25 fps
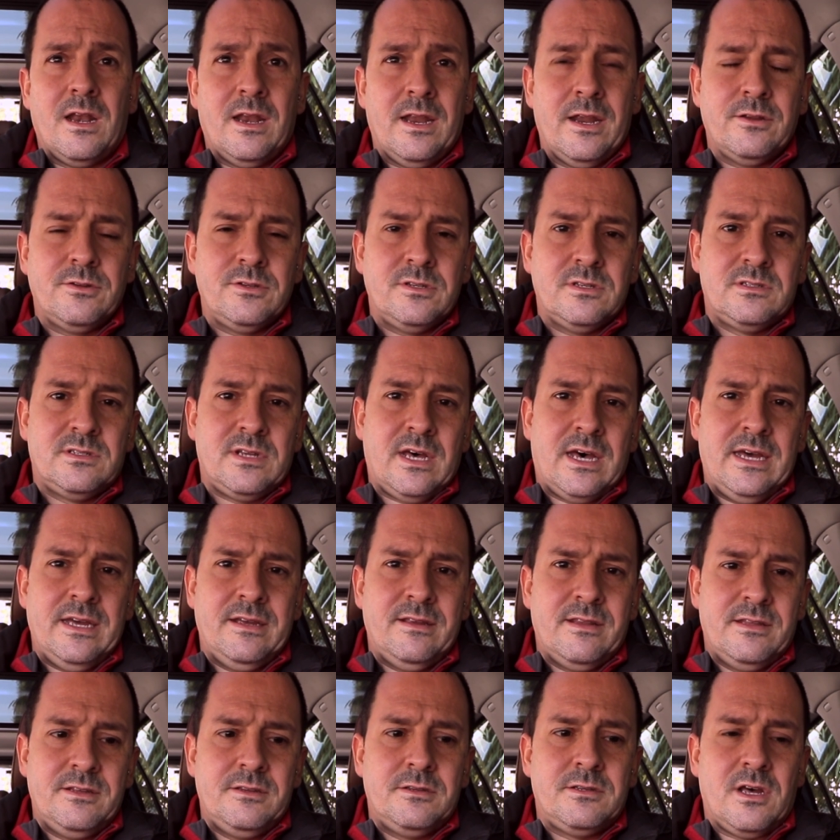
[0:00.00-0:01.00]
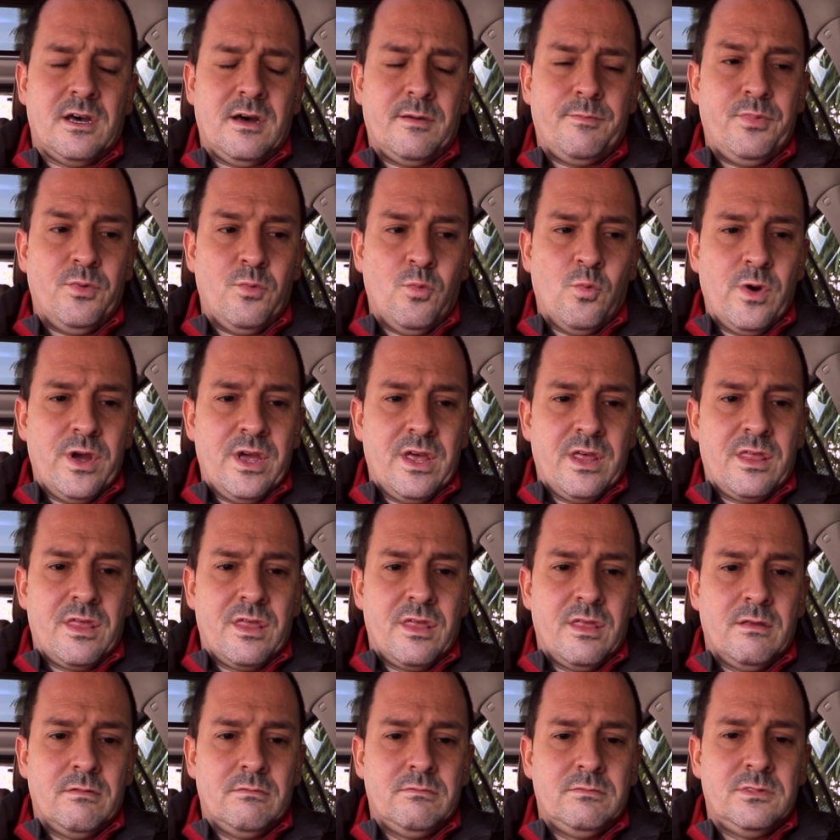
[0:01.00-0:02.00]
let us tie this up
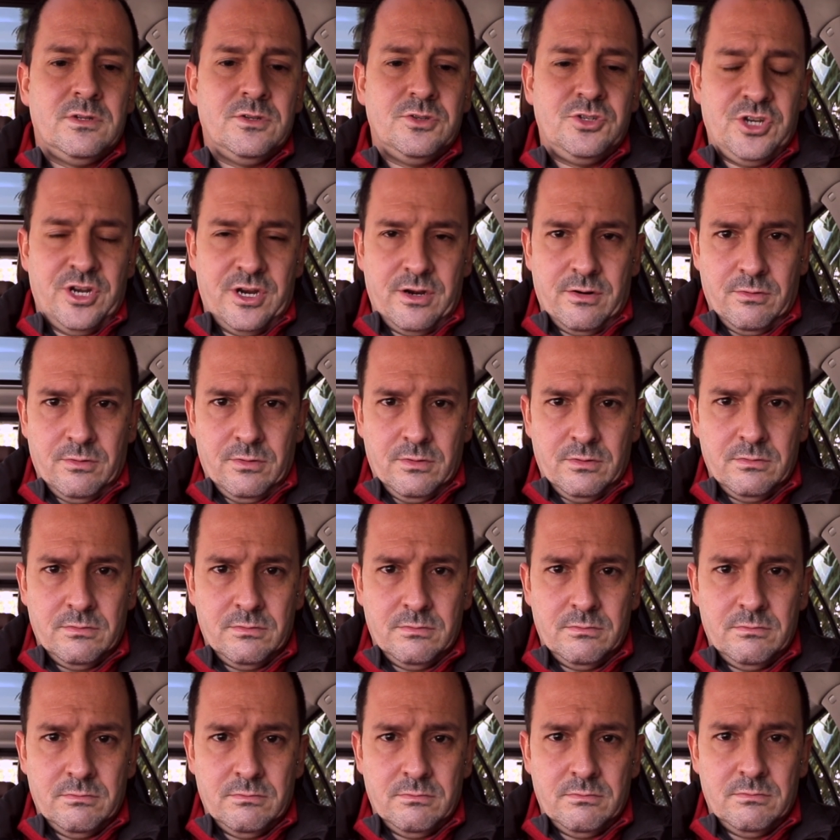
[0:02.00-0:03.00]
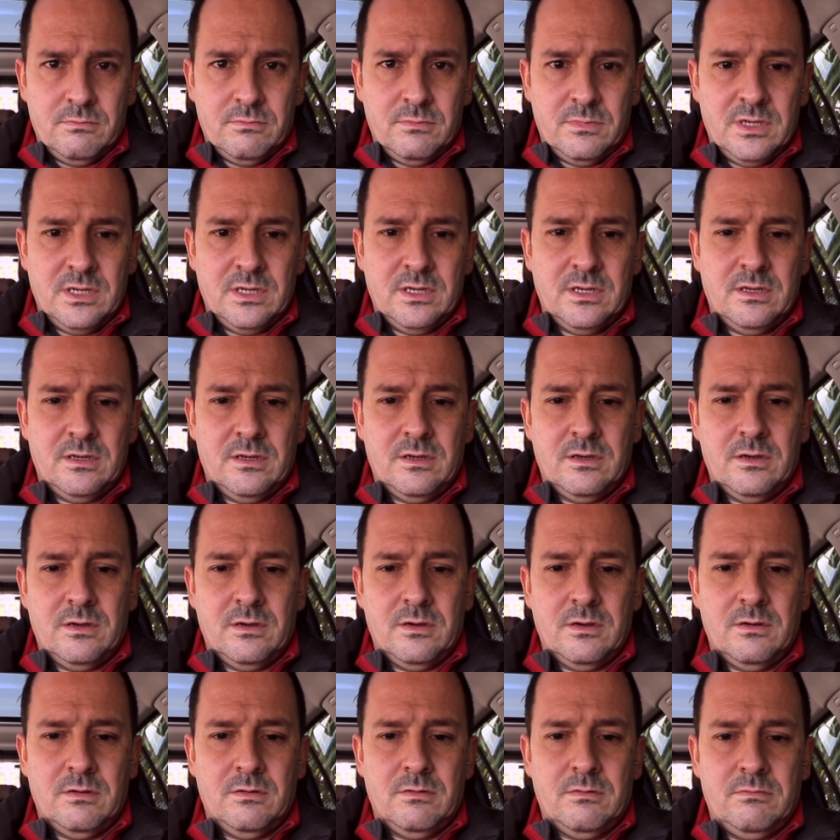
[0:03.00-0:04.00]
with the general
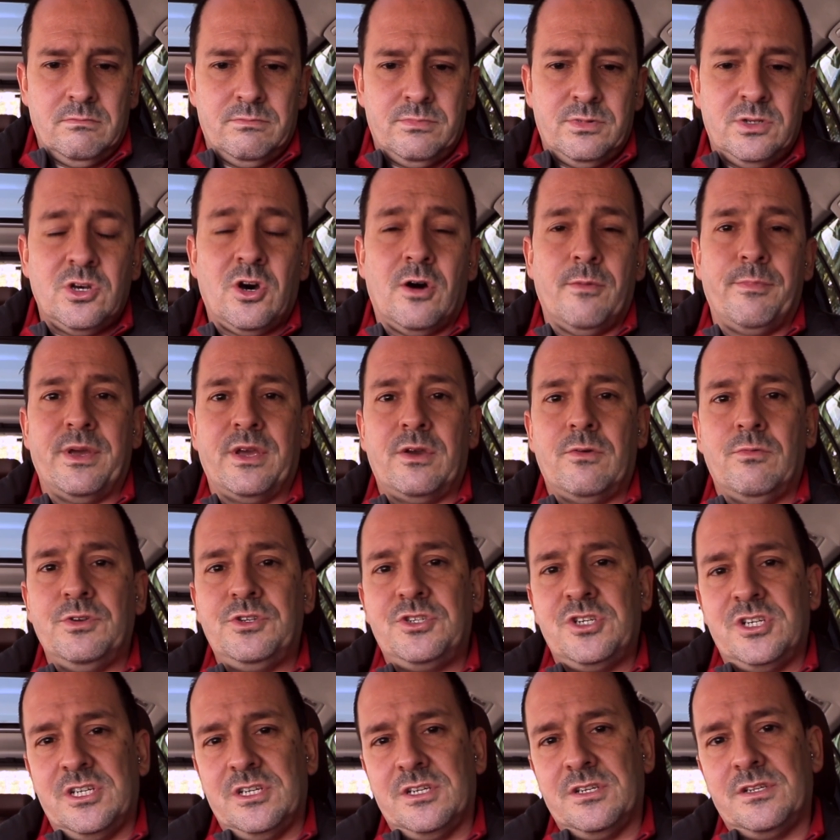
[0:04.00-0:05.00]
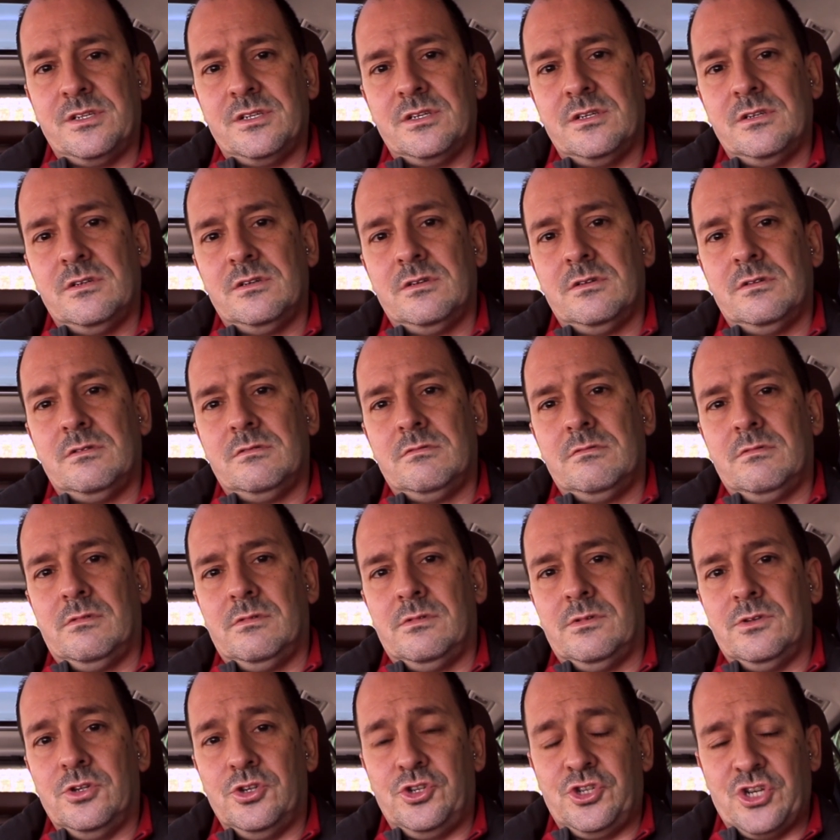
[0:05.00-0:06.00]
uh, topic, which is
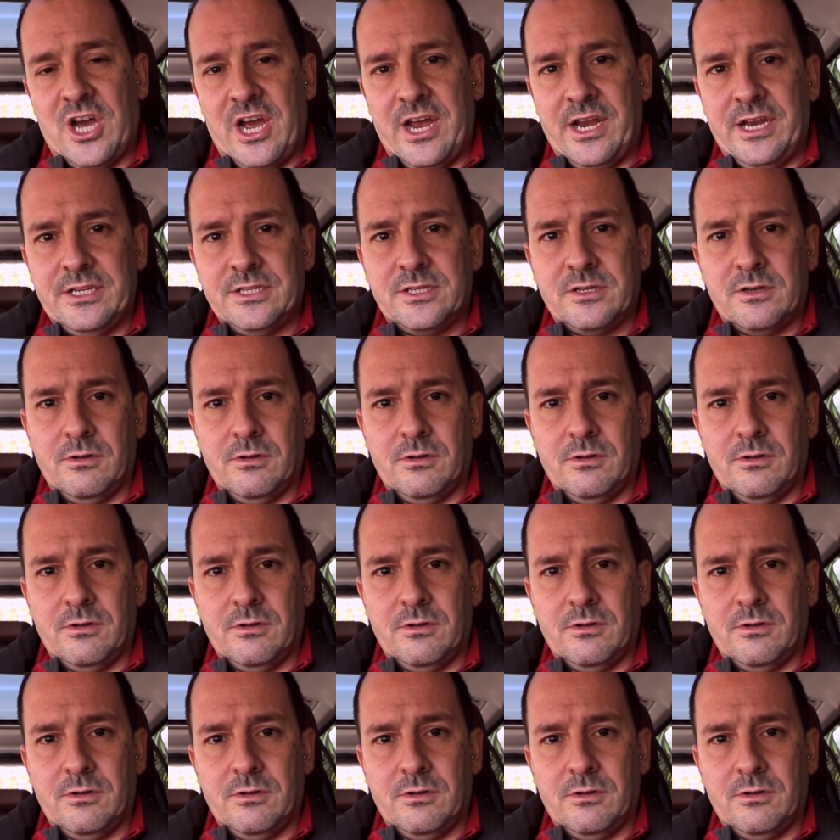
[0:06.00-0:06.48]
the Chinese